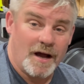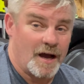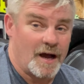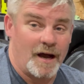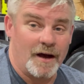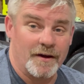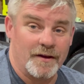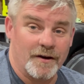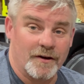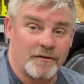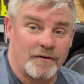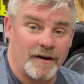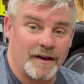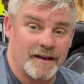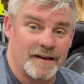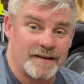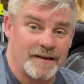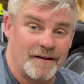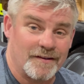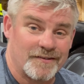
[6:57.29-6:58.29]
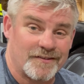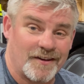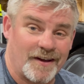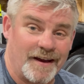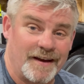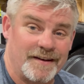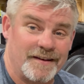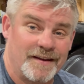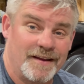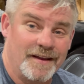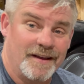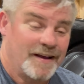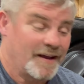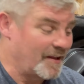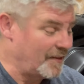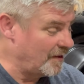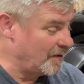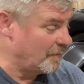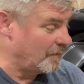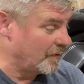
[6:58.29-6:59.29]
I'm going to crank it down tight,
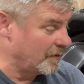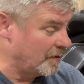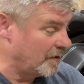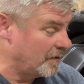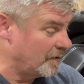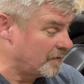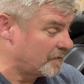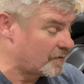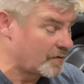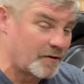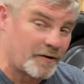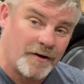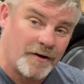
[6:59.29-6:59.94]
and then we're going to turn